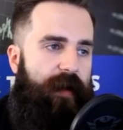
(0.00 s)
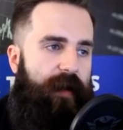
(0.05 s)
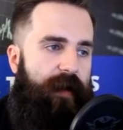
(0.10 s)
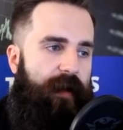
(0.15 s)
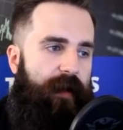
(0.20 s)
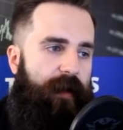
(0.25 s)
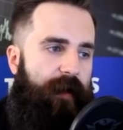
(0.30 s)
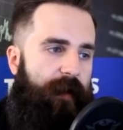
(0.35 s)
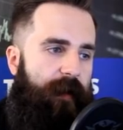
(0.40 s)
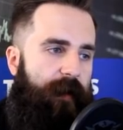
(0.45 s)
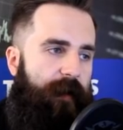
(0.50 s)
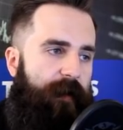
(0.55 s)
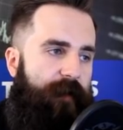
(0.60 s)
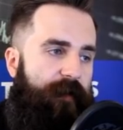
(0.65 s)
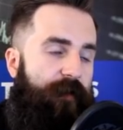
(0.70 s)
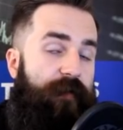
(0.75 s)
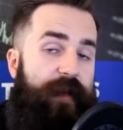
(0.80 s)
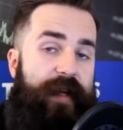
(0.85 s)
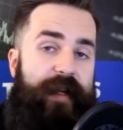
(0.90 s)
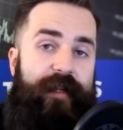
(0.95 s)
uh,
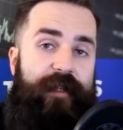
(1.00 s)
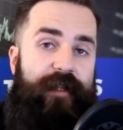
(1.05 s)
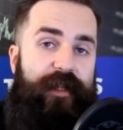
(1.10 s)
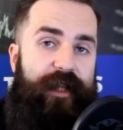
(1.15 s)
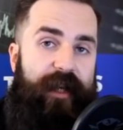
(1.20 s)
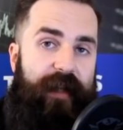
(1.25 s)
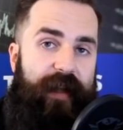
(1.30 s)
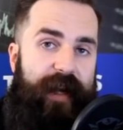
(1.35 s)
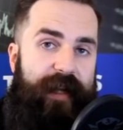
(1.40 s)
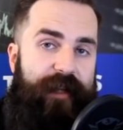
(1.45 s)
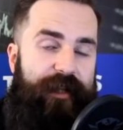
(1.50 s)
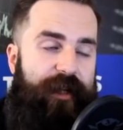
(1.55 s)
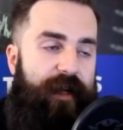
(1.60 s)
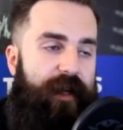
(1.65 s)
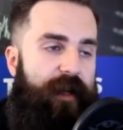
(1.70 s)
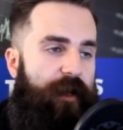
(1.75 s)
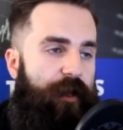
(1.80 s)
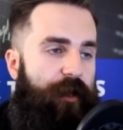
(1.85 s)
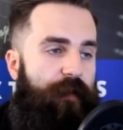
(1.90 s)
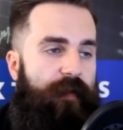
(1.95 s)
doing the challenge,
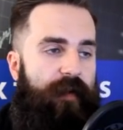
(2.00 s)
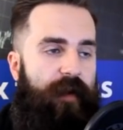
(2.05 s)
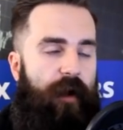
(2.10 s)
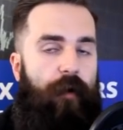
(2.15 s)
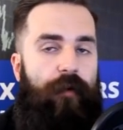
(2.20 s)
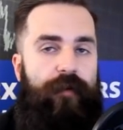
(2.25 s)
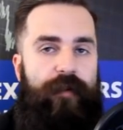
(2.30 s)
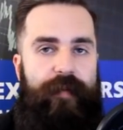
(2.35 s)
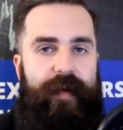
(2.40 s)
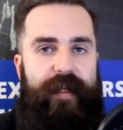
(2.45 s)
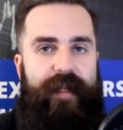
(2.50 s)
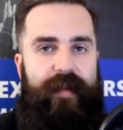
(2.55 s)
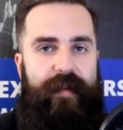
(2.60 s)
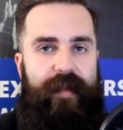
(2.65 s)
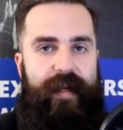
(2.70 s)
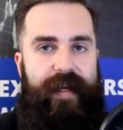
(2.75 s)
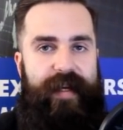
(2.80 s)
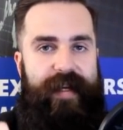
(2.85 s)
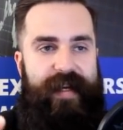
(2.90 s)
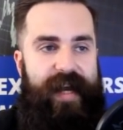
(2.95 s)
you will
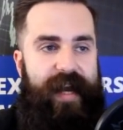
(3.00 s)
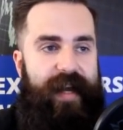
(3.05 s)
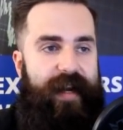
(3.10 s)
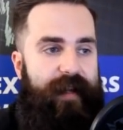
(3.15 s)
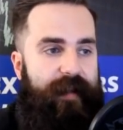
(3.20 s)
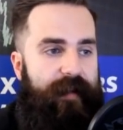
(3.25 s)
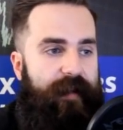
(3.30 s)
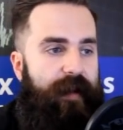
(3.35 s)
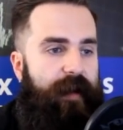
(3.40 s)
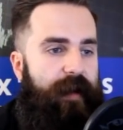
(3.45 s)
automatically get it.